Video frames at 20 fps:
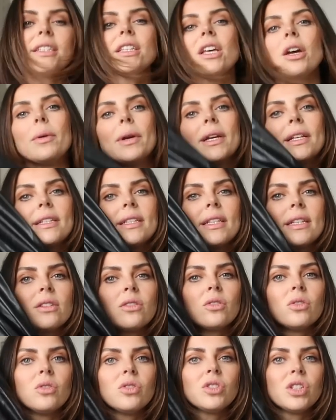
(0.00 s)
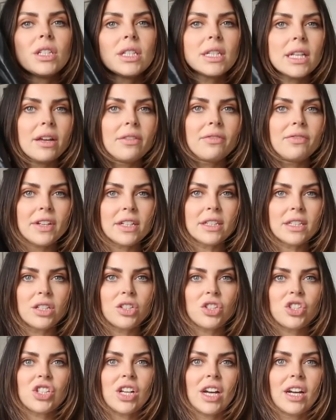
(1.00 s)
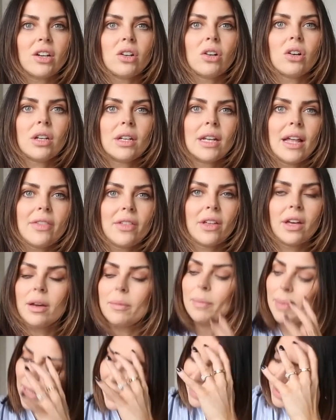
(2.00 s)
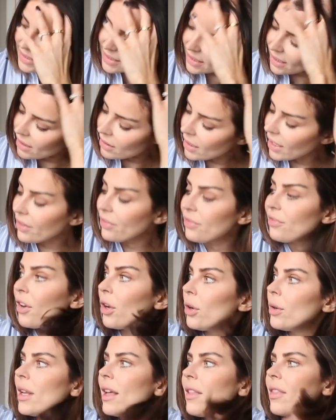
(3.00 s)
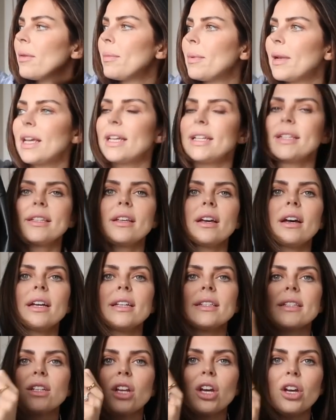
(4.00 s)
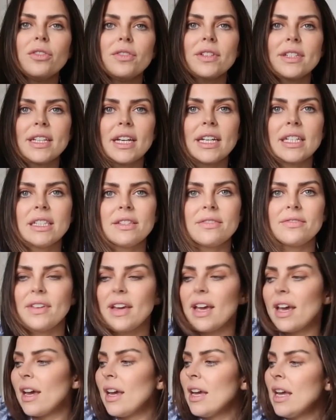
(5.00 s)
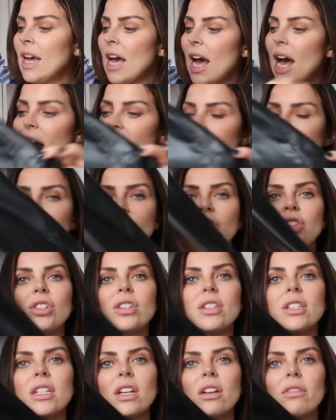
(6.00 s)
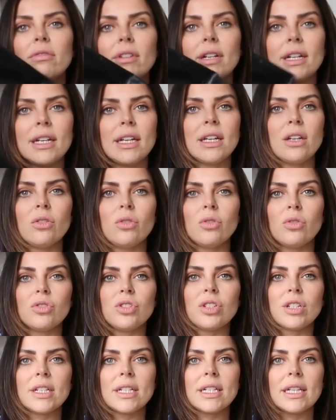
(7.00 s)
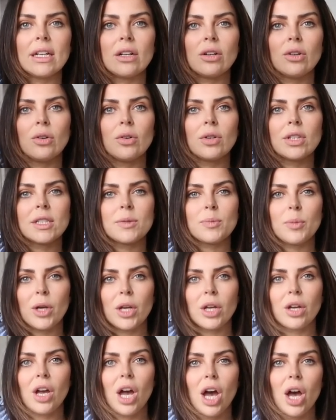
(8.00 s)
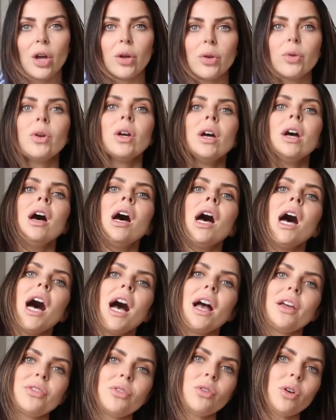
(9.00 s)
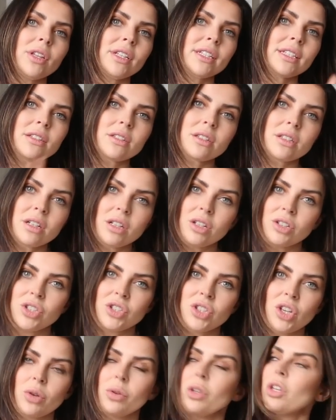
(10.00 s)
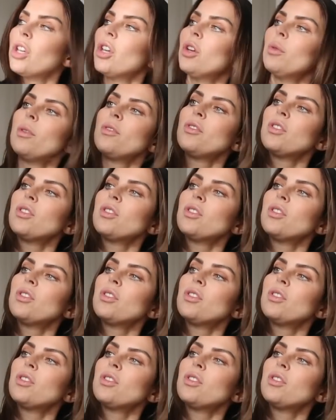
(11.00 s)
So it's this gorgeous like vintage style leather blazer, like faux leather blazer. It's an oversized fit and it's just a really gorgeous little spring coat. I thought this is just gonna look so cute with